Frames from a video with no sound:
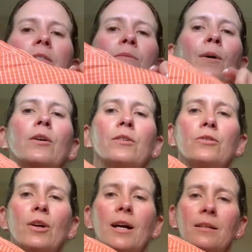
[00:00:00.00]
a smock
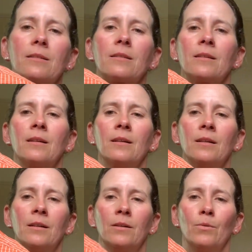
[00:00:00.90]
dress
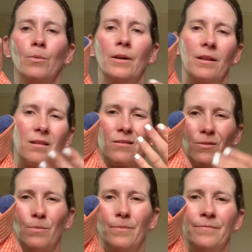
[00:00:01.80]
with
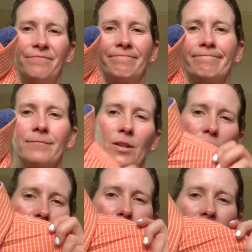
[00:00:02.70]
some
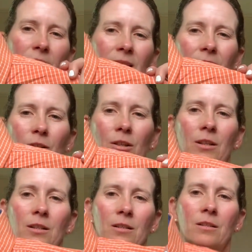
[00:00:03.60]
contrasting
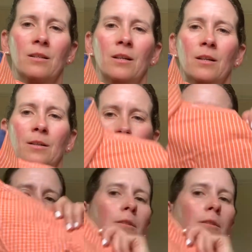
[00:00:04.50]
colours. What